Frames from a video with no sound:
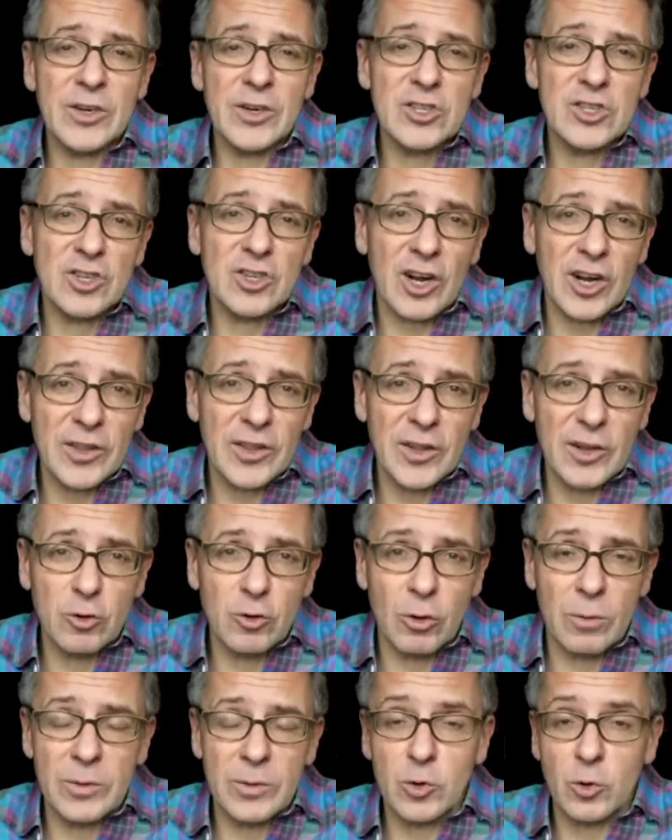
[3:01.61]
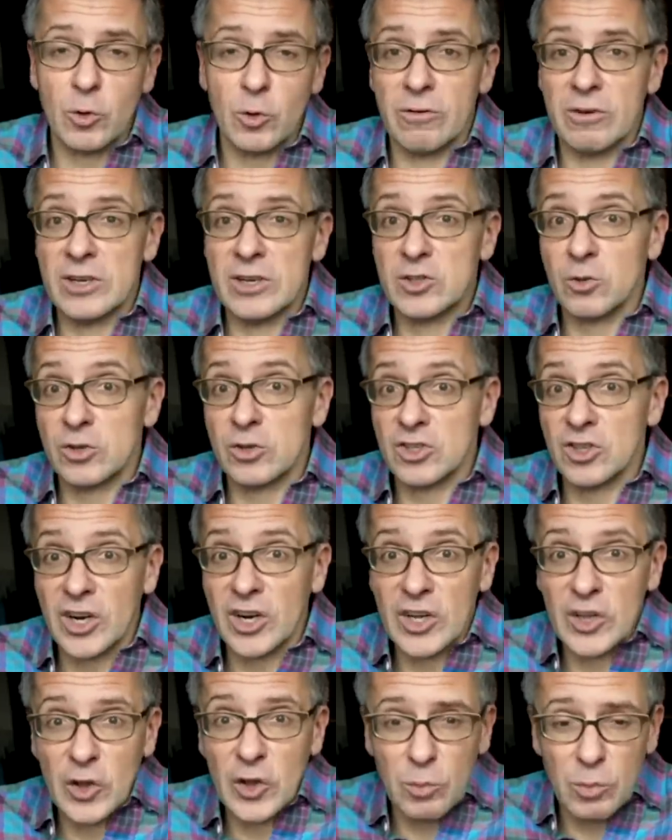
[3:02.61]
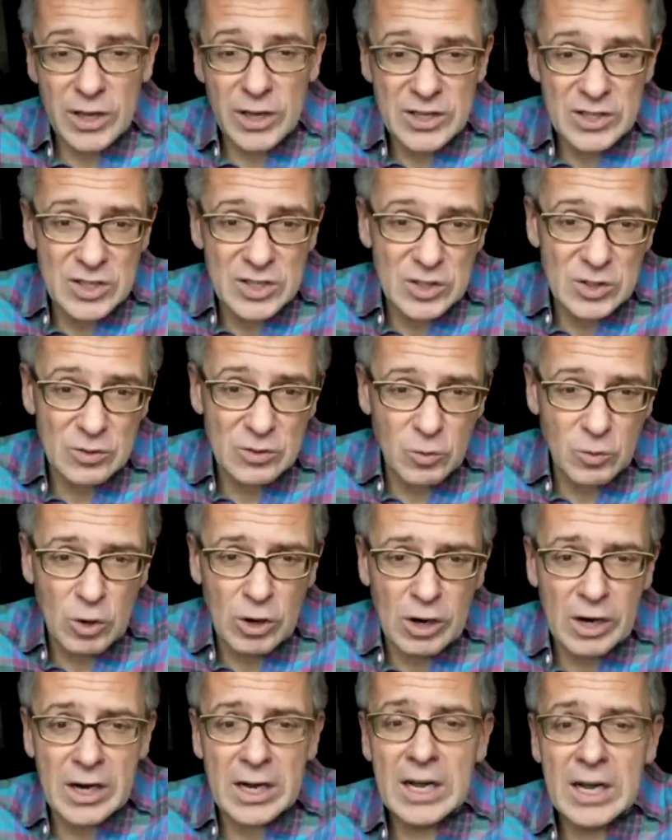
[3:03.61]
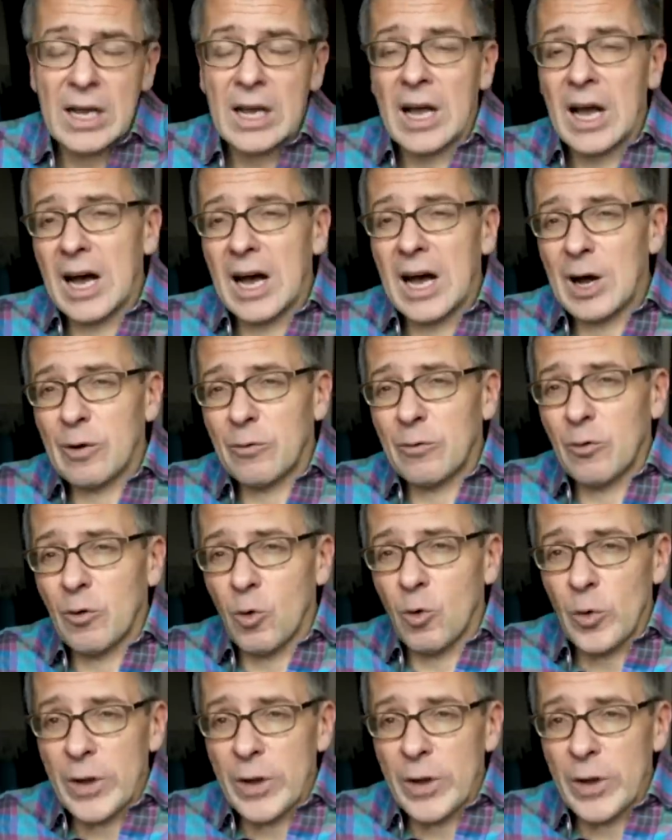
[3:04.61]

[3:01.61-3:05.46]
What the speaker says: that are stuck in the dormitories or stuck in their places of work for